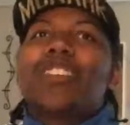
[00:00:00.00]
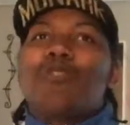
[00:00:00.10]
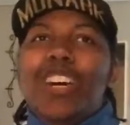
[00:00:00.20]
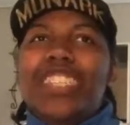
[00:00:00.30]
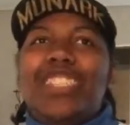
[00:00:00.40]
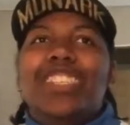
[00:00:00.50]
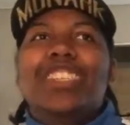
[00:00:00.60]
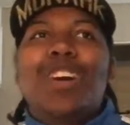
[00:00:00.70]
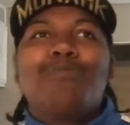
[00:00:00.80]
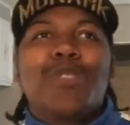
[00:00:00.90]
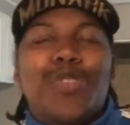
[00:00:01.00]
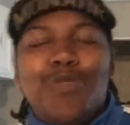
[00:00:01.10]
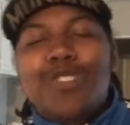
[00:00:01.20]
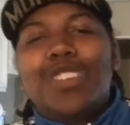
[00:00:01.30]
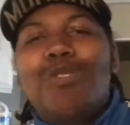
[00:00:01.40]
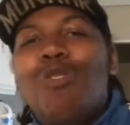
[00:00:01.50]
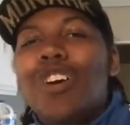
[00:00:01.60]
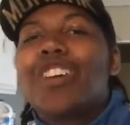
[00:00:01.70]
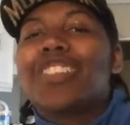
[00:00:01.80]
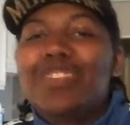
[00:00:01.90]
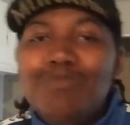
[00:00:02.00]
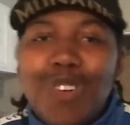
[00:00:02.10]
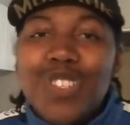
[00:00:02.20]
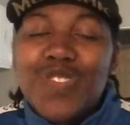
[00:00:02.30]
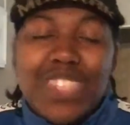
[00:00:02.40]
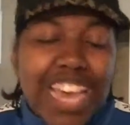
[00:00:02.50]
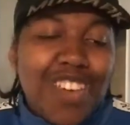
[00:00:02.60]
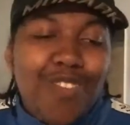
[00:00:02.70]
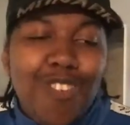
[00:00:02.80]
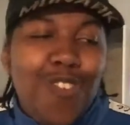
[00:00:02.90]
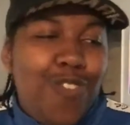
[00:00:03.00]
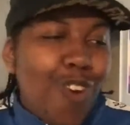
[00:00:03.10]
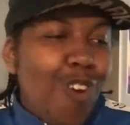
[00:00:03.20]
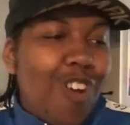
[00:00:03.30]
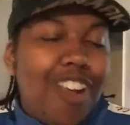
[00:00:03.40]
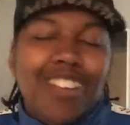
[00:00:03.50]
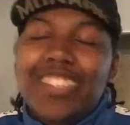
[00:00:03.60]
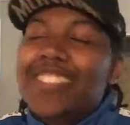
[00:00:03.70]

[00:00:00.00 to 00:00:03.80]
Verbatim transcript: Question number three. What are you most thankful for?